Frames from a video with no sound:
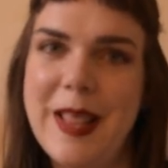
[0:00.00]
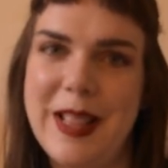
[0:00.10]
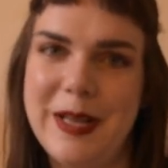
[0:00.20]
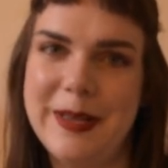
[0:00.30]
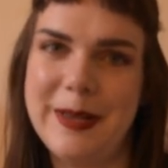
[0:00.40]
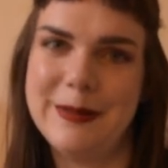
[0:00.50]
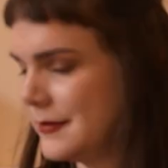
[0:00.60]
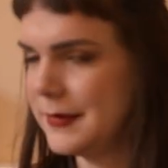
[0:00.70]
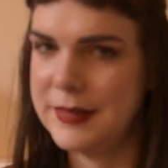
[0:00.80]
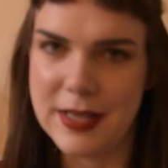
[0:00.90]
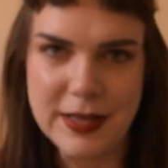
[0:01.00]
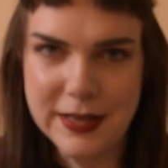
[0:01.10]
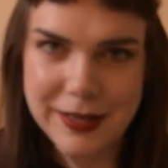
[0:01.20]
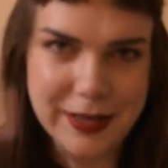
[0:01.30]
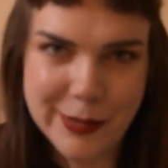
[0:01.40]
Thank you. Now you
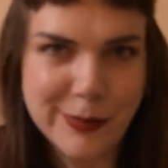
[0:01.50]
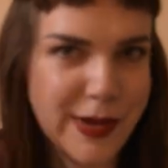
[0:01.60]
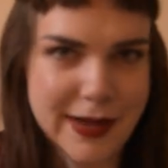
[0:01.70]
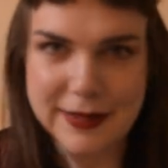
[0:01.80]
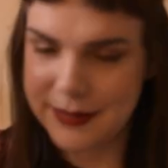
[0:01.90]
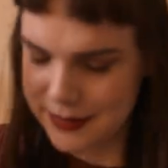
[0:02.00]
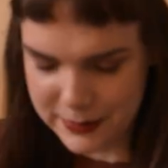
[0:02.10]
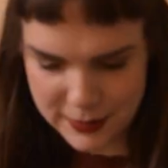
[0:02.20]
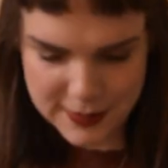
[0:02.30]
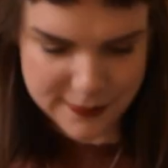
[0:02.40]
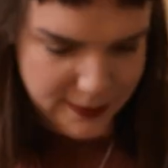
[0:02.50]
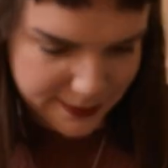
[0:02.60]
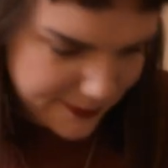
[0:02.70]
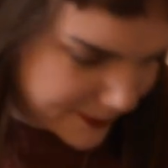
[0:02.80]
can go back to whatever